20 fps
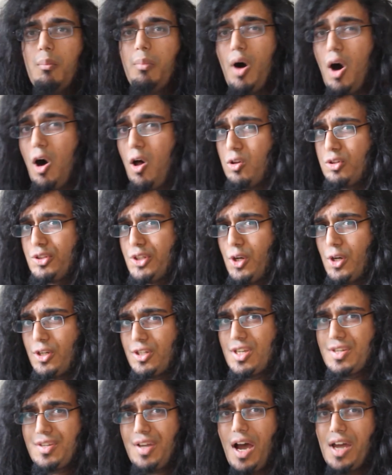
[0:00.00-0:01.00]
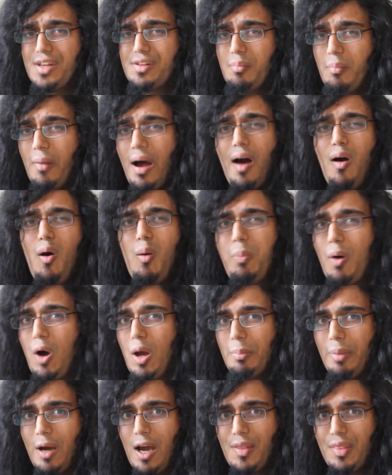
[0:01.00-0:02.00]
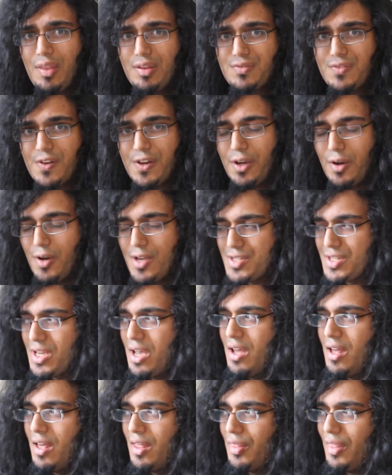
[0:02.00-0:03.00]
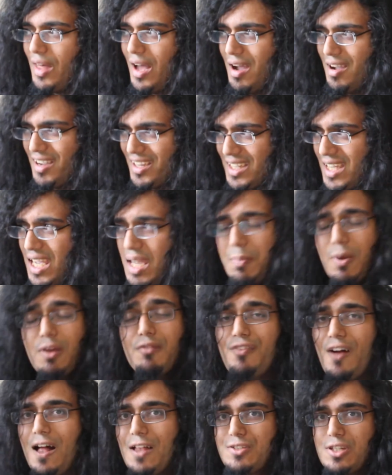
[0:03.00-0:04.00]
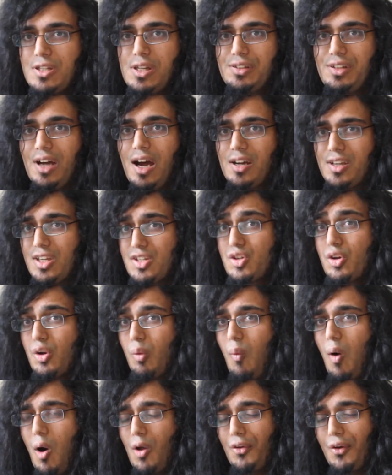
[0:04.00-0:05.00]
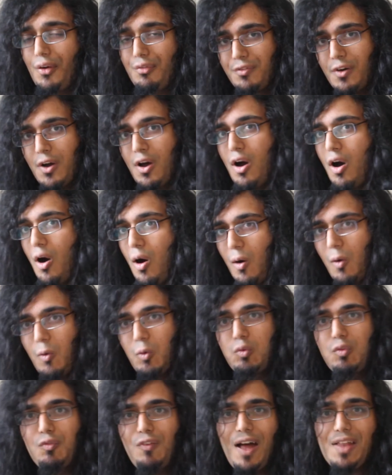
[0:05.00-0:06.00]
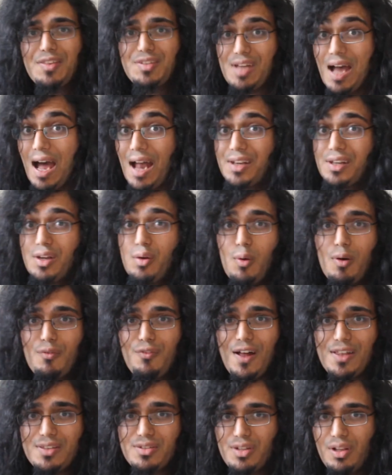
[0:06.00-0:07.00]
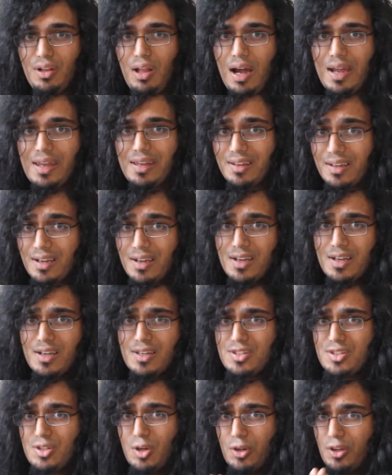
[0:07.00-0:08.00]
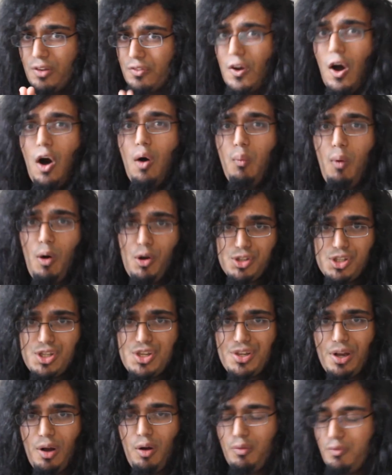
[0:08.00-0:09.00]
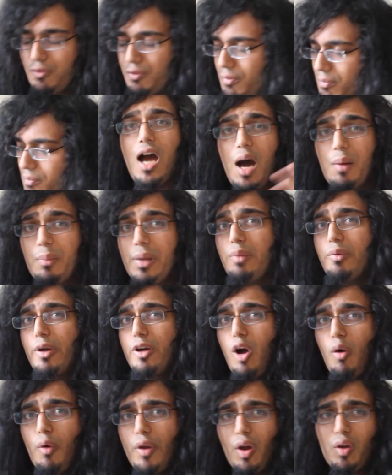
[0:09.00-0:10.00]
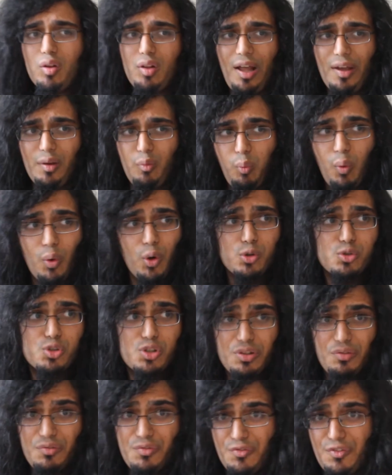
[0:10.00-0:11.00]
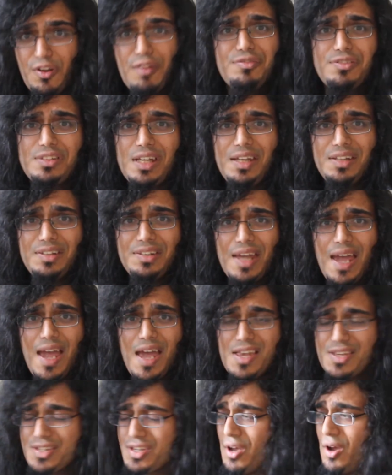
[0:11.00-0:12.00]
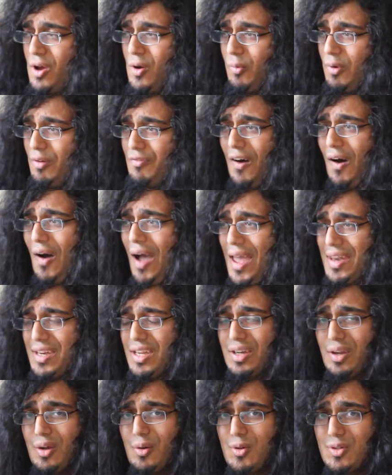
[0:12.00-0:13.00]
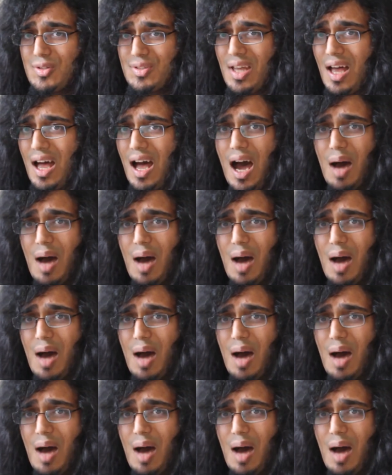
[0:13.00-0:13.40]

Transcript: But all jokes aside, my whole point behind this video is that keeping fans in the dark is going to ward off old fans and newer fans alike, so you've got to watch yourself. I mean, we're going on like 115 days without any news.